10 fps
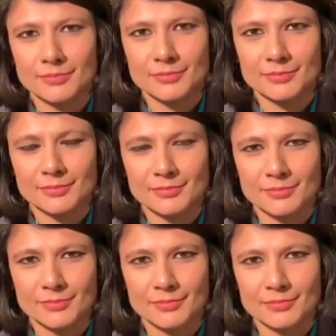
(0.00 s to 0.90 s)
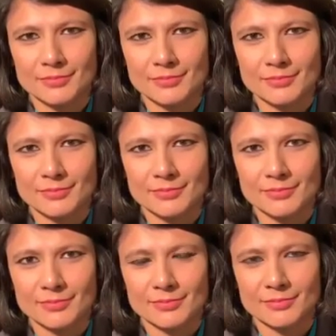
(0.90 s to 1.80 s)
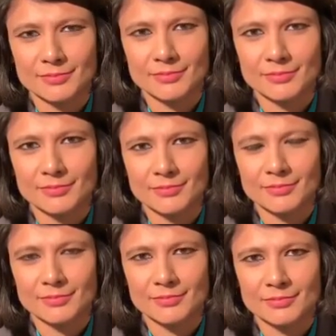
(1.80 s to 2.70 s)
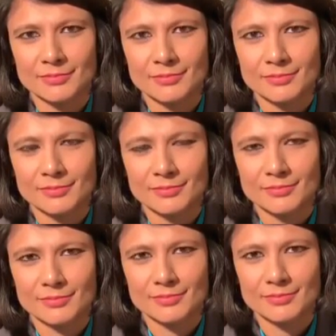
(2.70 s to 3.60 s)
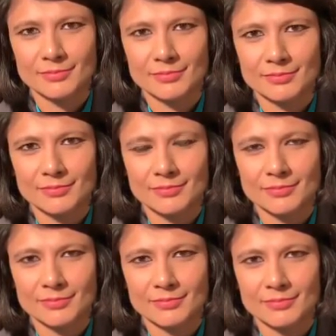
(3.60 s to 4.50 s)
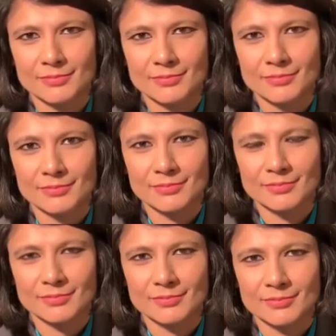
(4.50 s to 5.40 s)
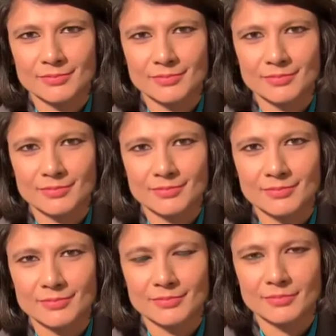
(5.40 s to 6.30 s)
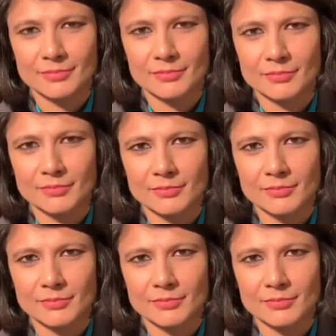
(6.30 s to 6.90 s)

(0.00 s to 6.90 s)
No words are spoken by the person on screen.